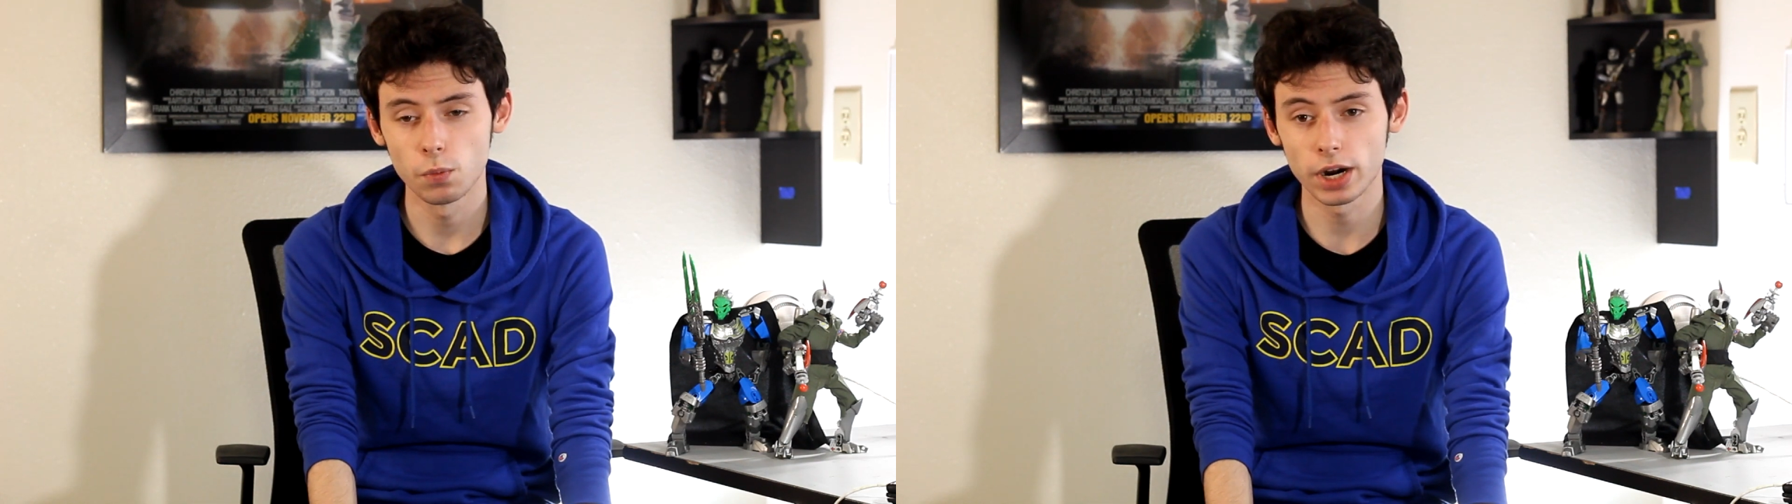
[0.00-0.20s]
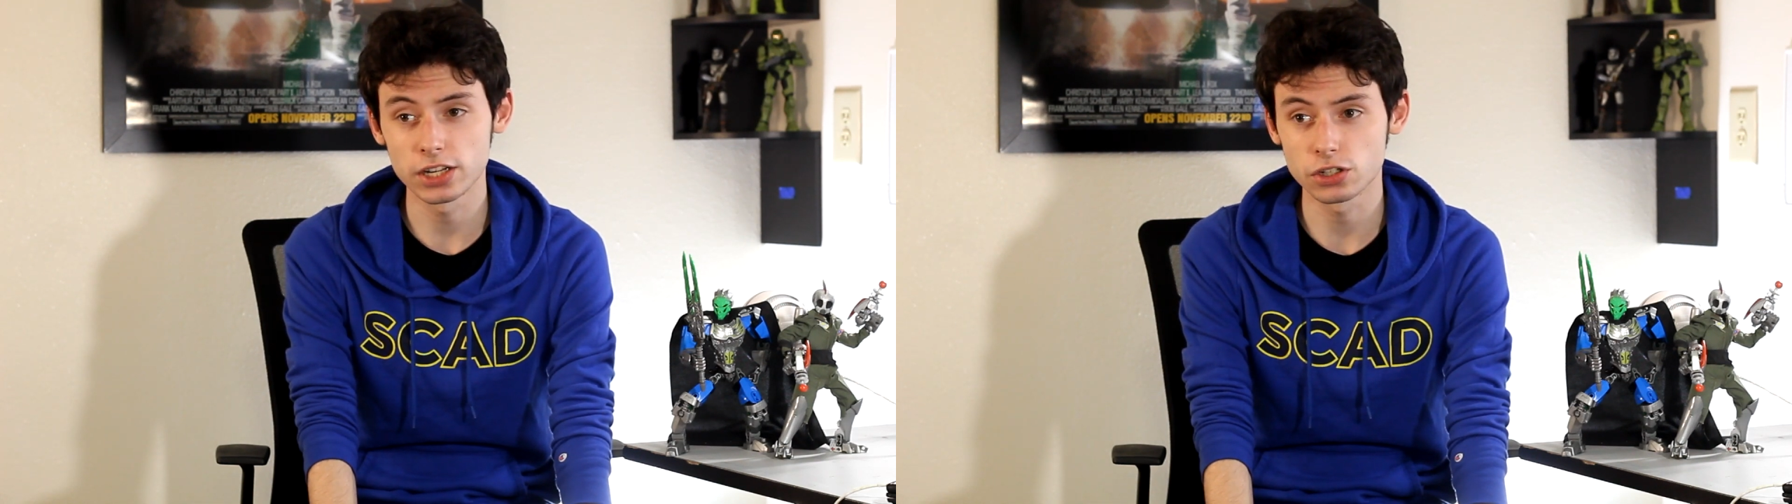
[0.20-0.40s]

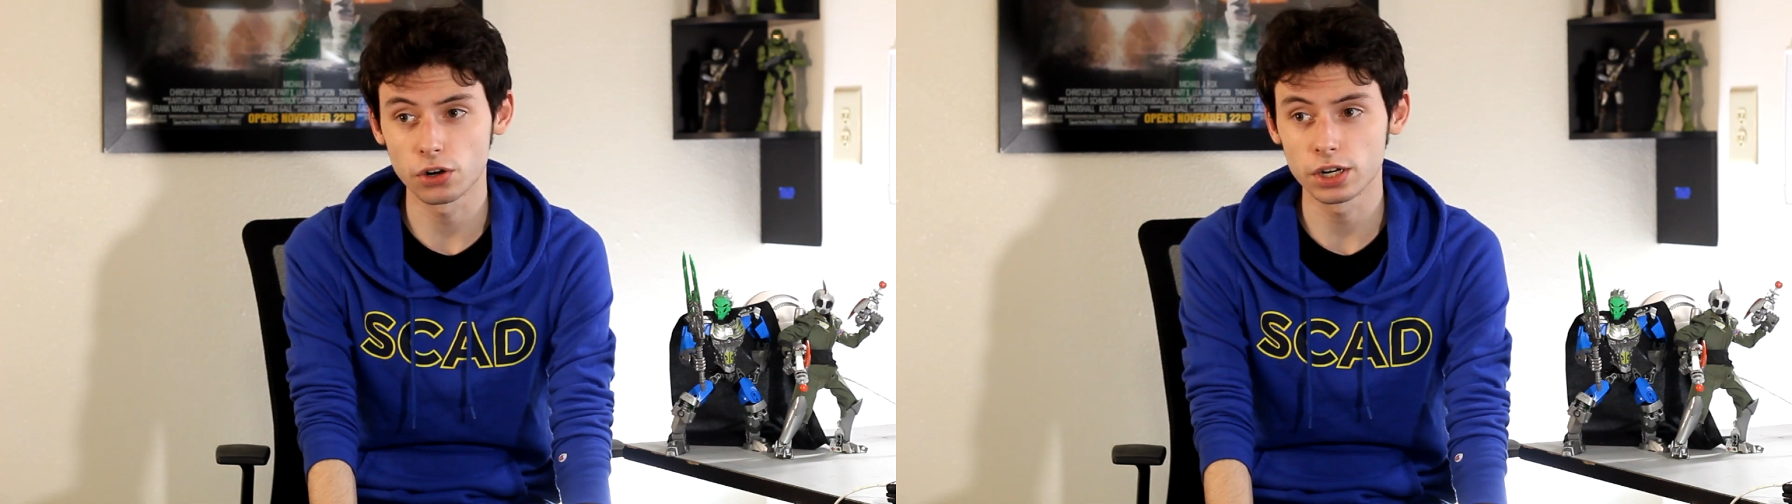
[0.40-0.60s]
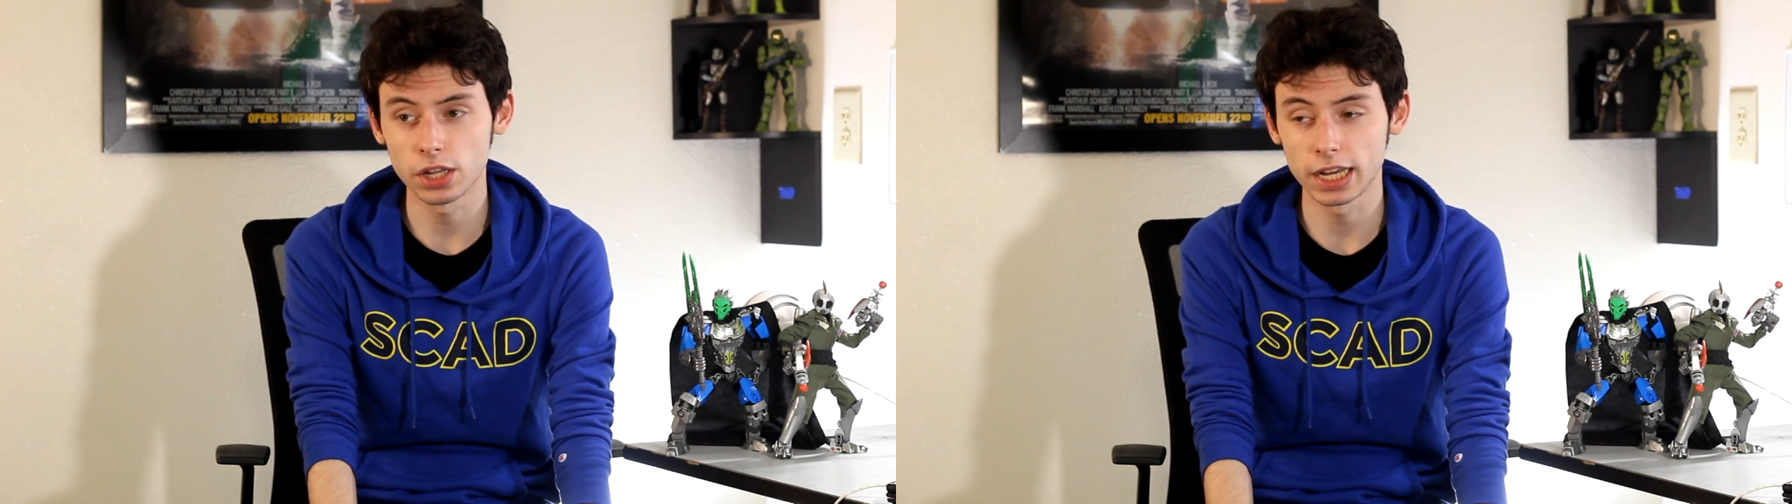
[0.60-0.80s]
when I
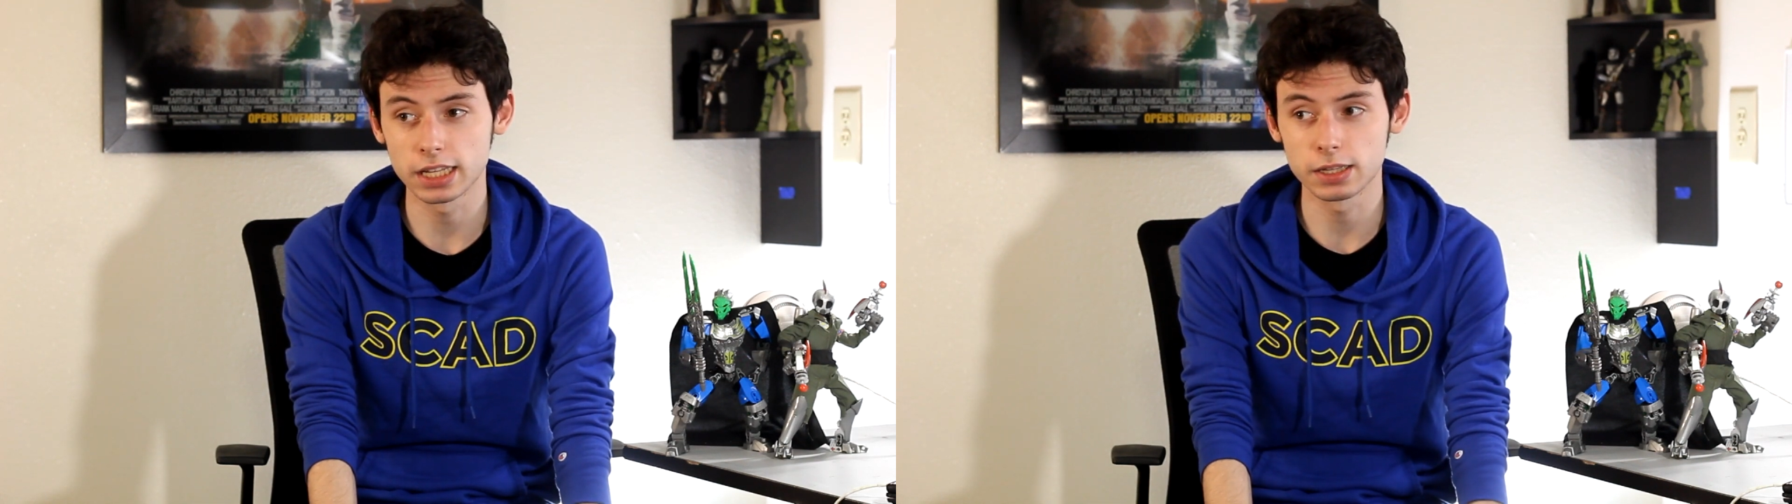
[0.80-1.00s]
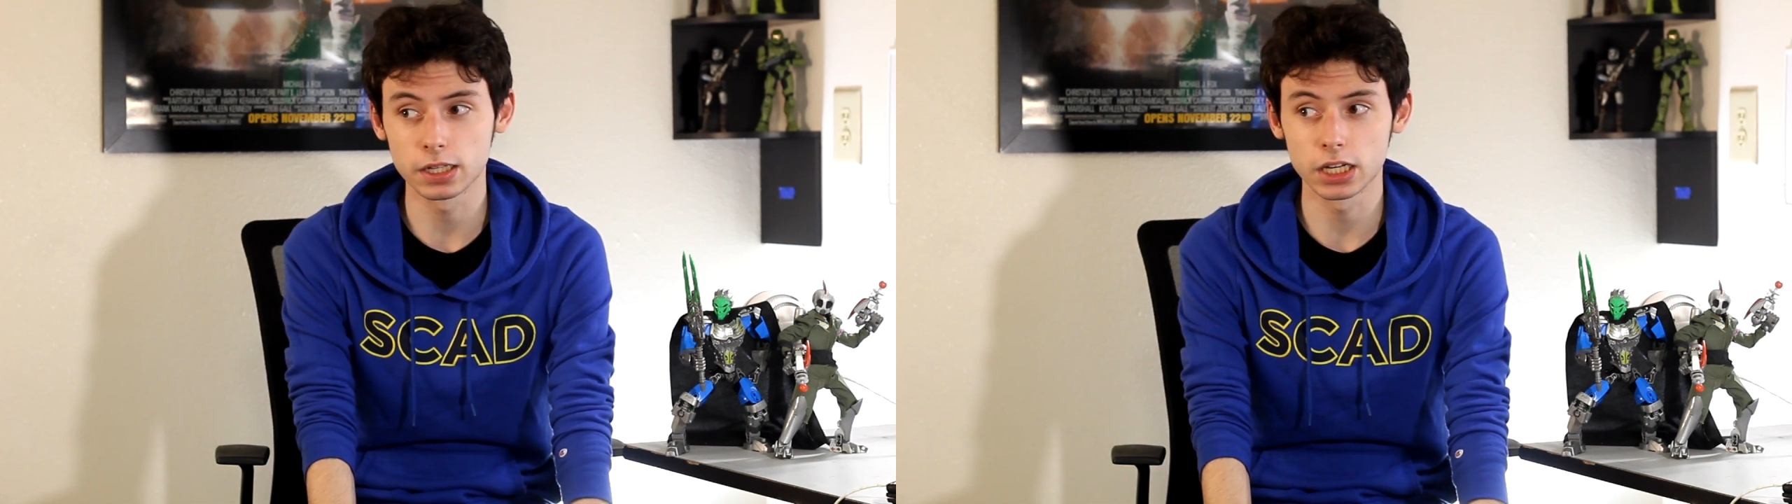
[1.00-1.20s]
started, like,